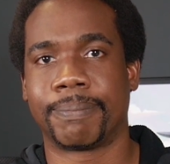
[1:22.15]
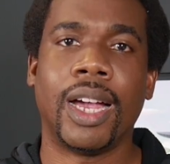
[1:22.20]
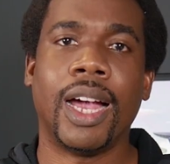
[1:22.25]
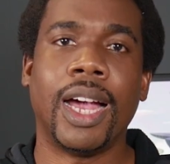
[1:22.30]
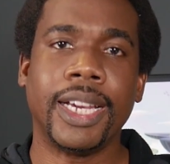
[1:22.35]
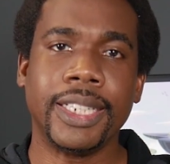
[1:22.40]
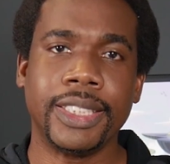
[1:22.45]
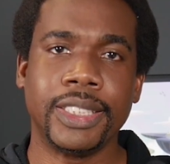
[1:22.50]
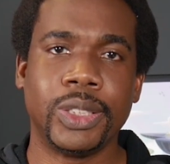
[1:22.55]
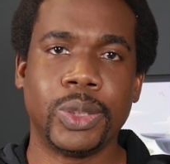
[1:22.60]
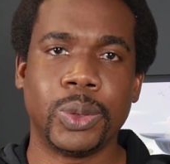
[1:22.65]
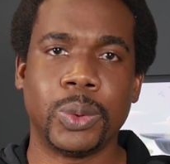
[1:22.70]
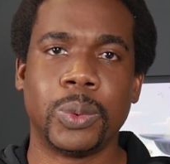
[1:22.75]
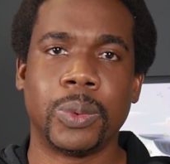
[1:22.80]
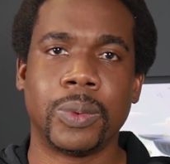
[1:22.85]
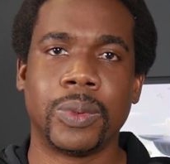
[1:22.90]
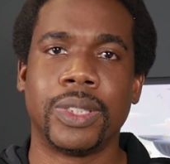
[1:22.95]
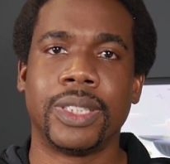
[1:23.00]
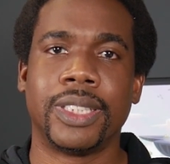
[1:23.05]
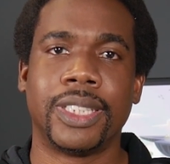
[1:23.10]
I
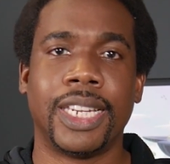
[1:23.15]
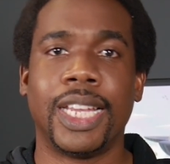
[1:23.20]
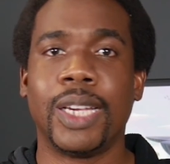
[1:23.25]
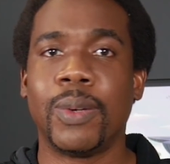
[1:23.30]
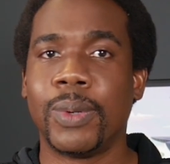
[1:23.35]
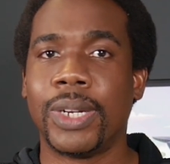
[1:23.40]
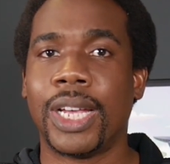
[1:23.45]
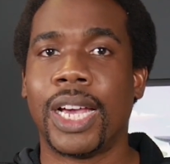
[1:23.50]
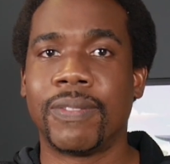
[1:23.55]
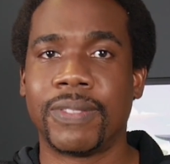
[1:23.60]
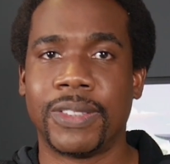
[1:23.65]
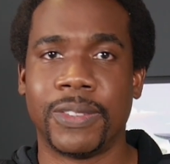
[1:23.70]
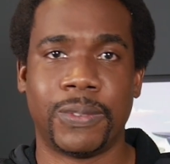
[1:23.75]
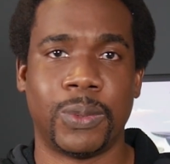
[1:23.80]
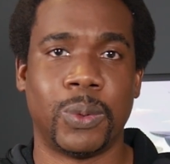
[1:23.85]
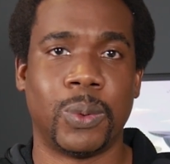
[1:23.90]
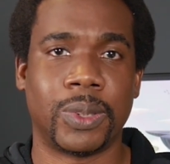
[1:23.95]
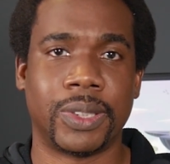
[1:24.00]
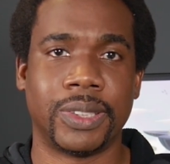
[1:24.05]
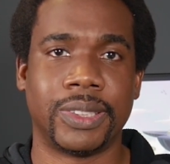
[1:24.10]
knew that I would have to
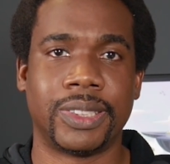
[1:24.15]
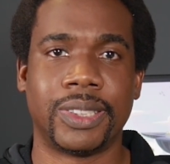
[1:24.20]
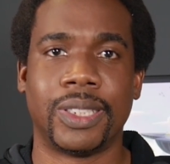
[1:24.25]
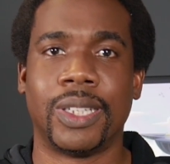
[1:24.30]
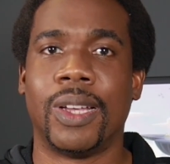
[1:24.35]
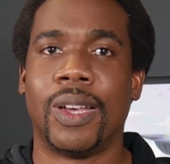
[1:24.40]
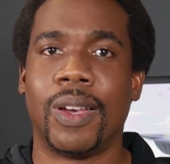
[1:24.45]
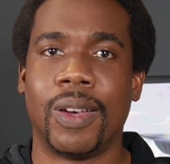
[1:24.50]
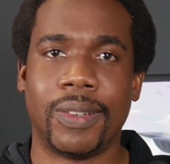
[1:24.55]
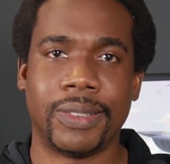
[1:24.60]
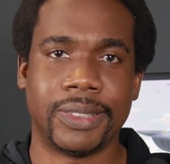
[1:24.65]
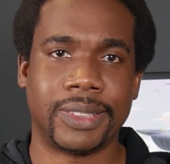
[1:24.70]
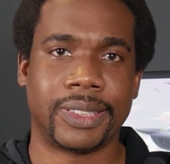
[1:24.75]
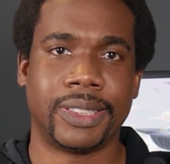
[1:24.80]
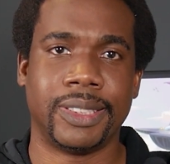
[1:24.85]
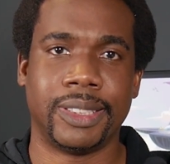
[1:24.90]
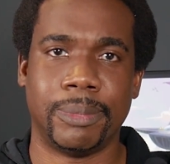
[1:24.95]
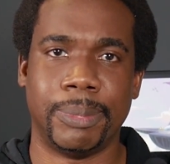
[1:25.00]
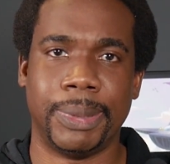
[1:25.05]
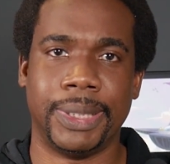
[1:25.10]
focus on
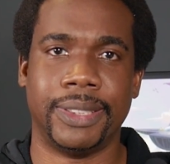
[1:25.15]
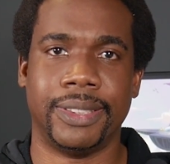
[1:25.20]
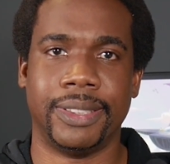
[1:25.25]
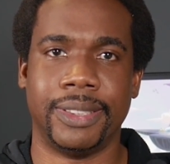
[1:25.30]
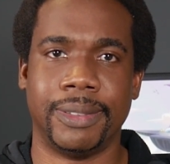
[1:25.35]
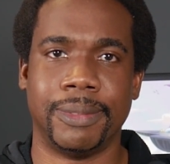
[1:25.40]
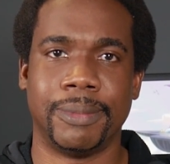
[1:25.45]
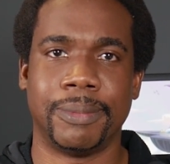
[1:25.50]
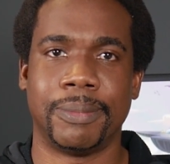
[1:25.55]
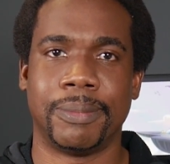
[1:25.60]
skill building.